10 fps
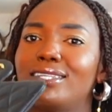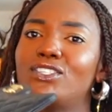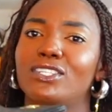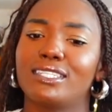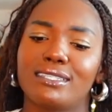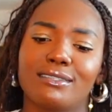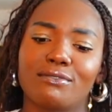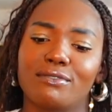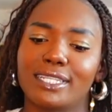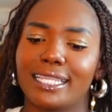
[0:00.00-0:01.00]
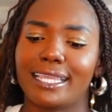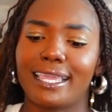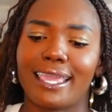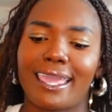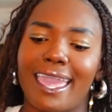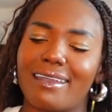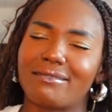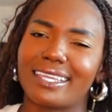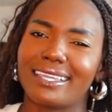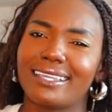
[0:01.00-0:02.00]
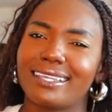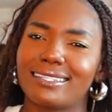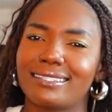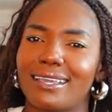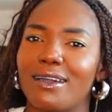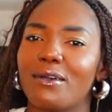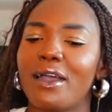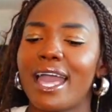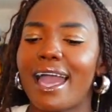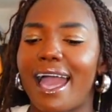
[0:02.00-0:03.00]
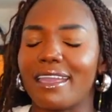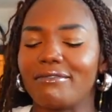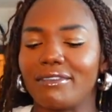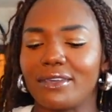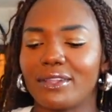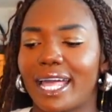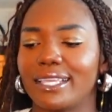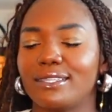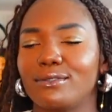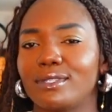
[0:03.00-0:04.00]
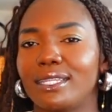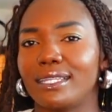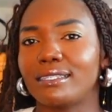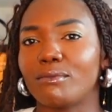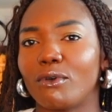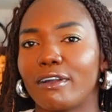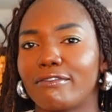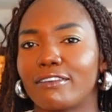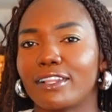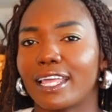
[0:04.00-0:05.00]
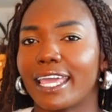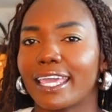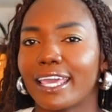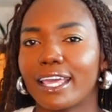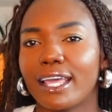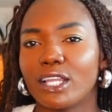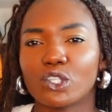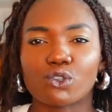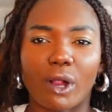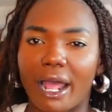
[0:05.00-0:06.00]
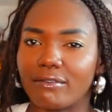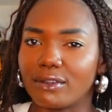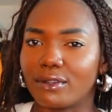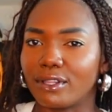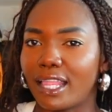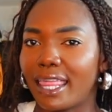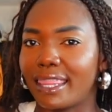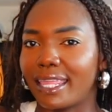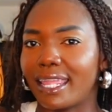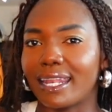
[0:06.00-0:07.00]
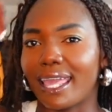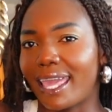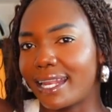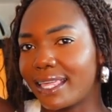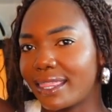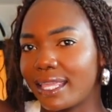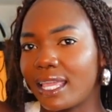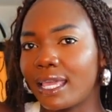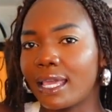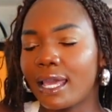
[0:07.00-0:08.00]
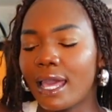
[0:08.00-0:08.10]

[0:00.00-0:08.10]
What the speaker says: is just really heavy, so I feel I use this more for like travel than anything